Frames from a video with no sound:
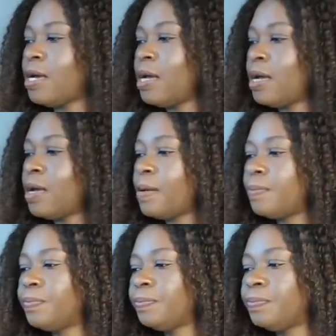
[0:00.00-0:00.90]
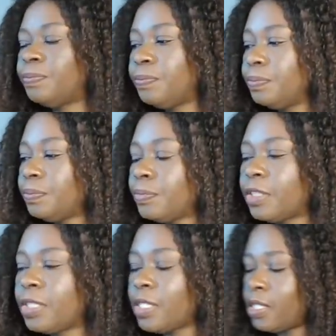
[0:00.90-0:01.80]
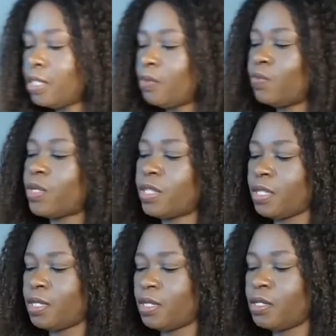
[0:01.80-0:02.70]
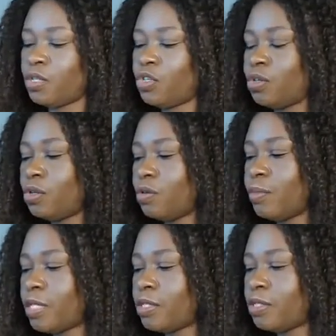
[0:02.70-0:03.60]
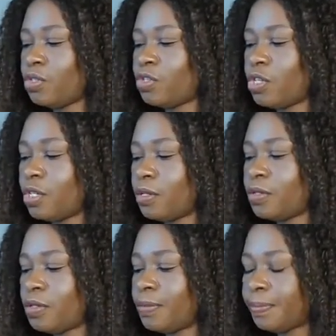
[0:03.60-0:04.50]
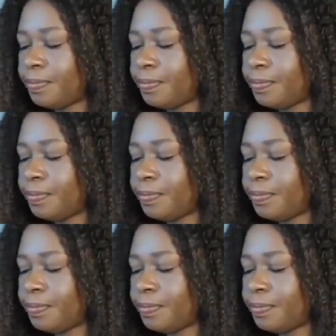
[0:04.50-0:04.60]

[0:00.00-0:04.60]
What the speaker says: um, let's see what the additional message is.